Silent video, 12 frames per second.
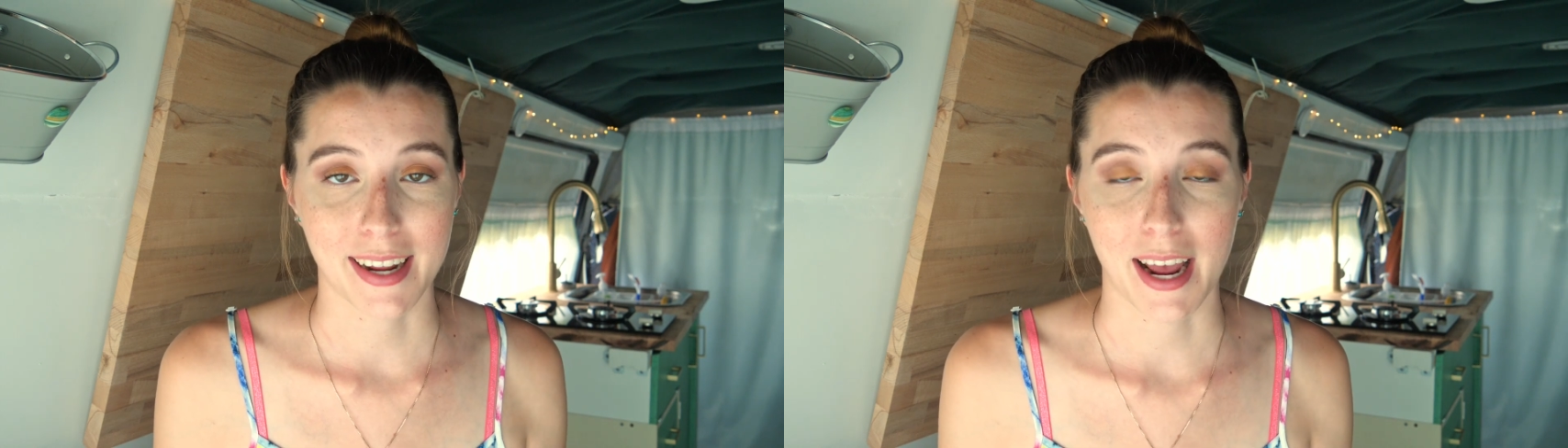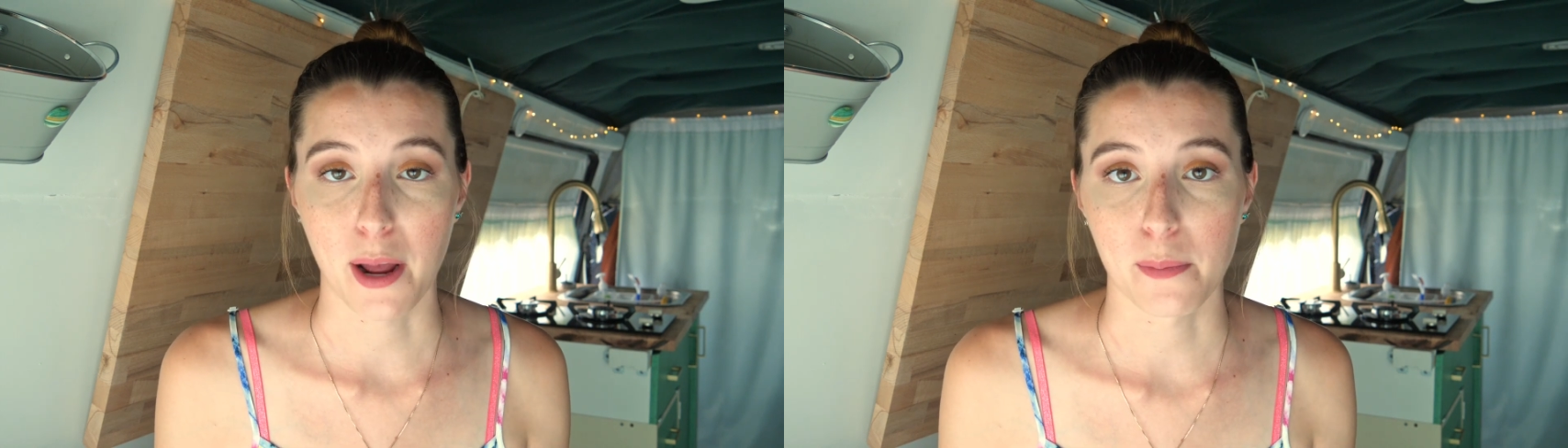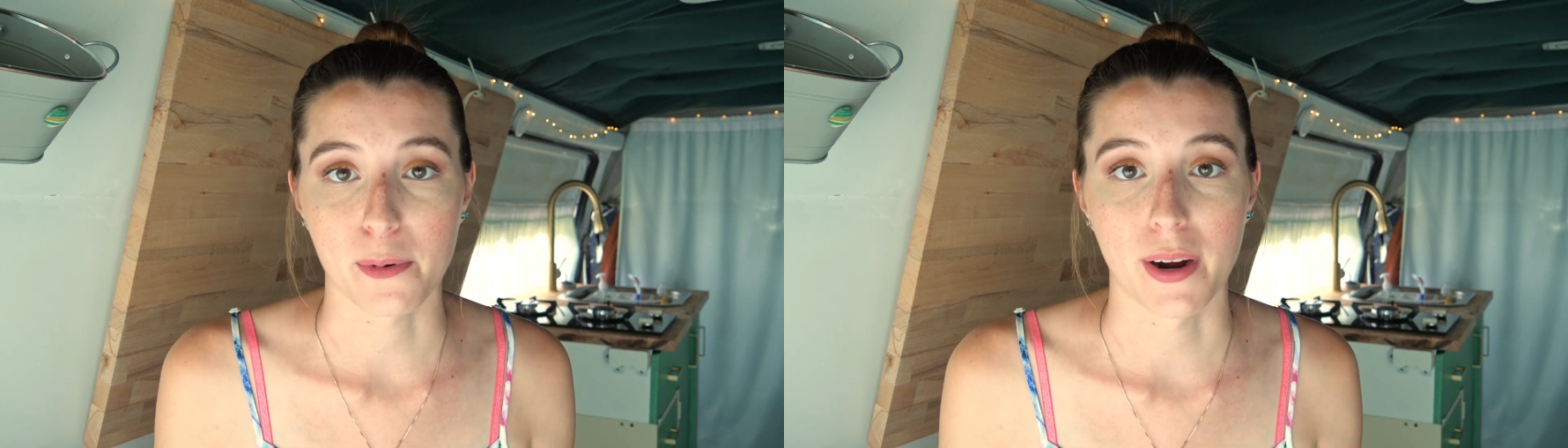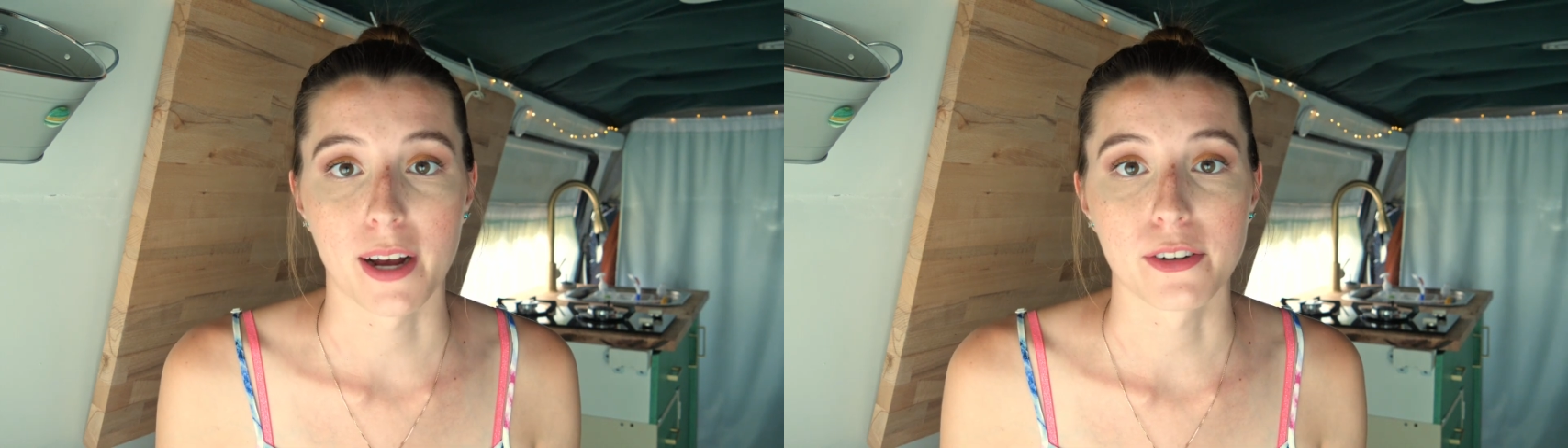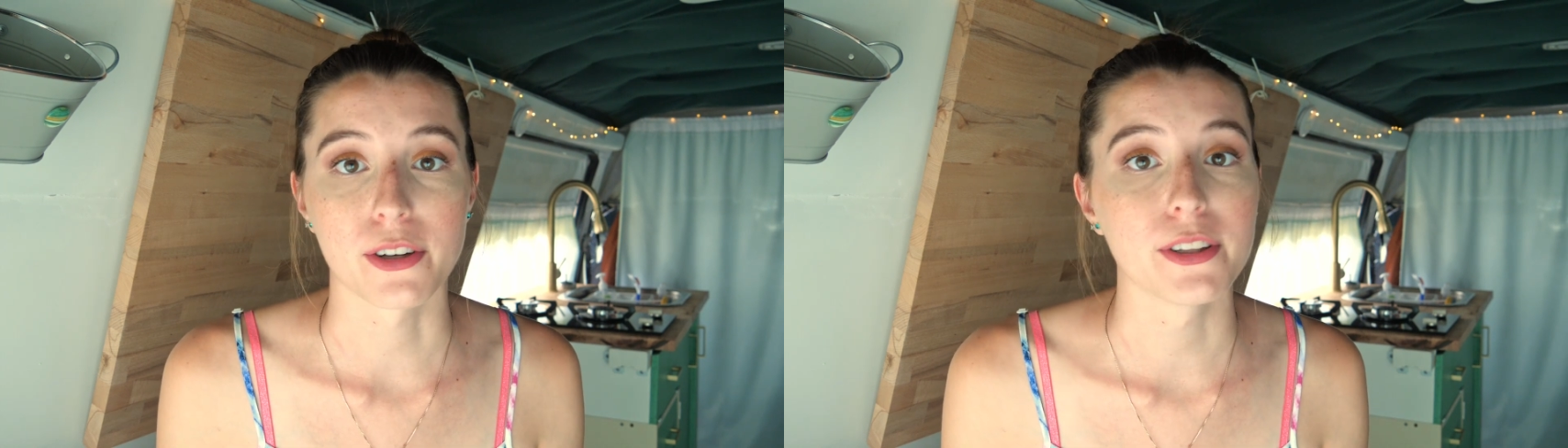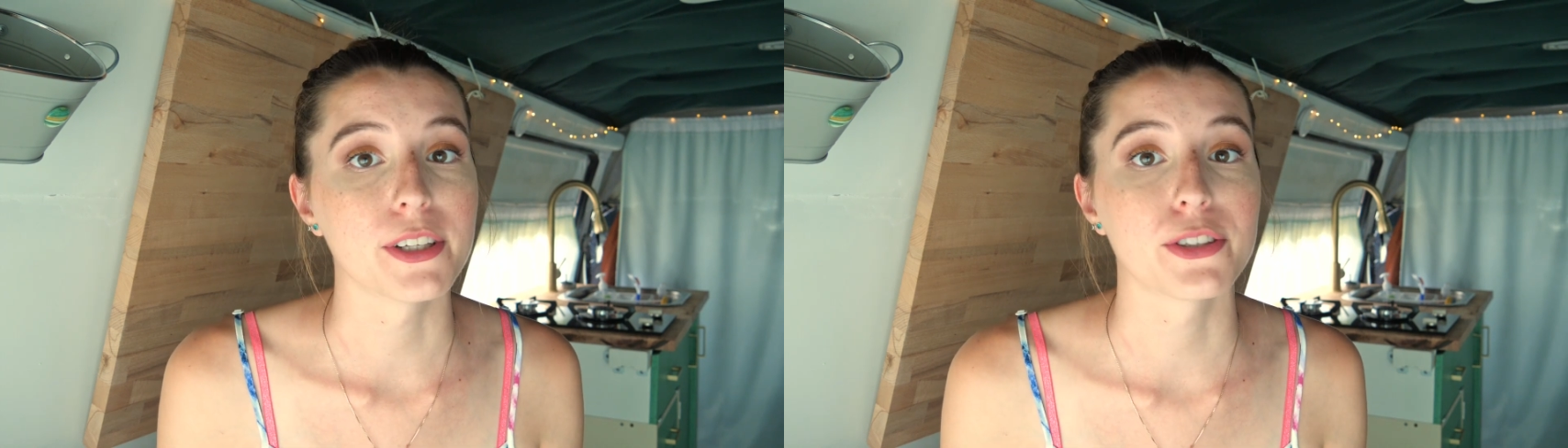campground
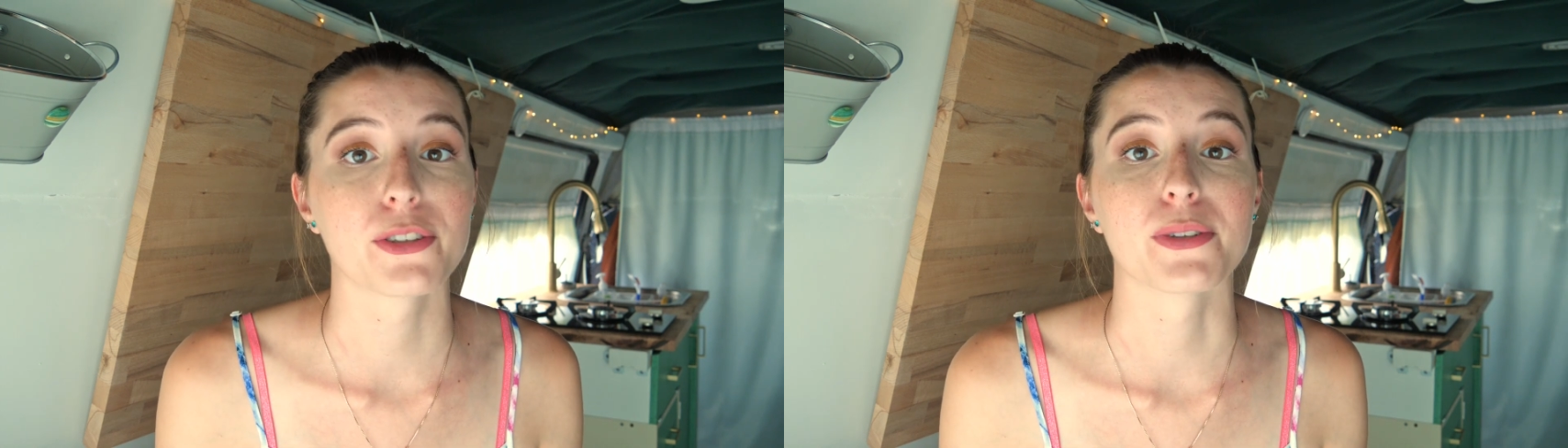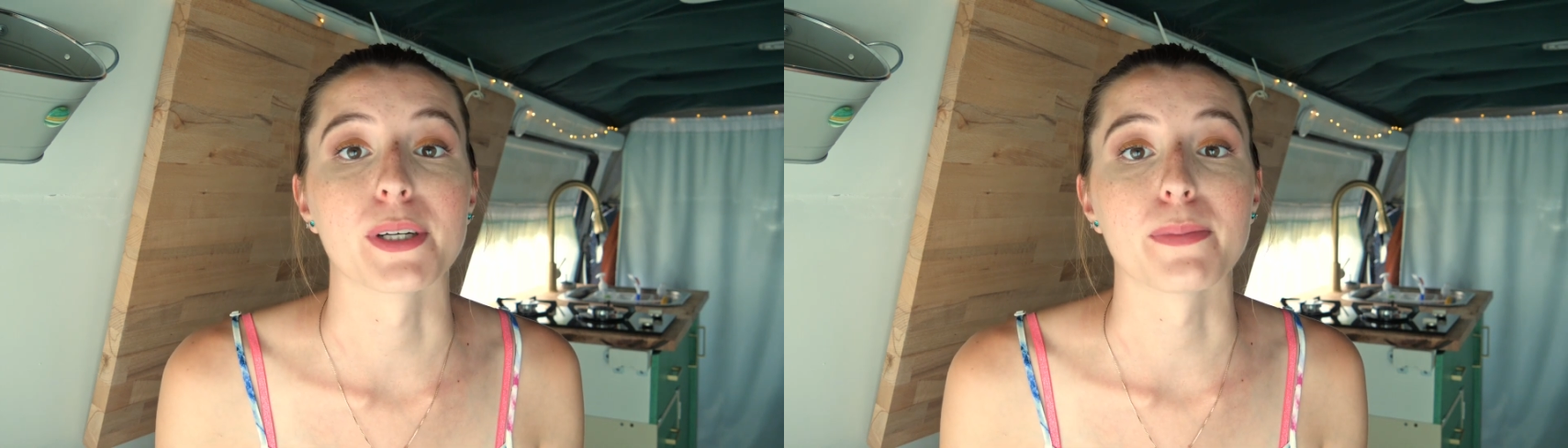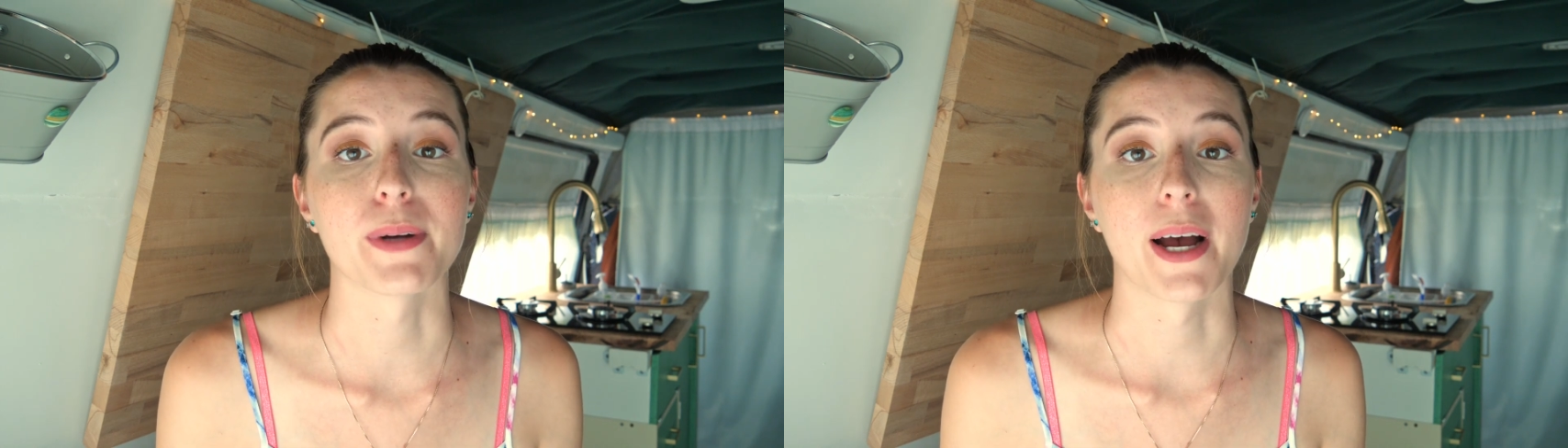on this trip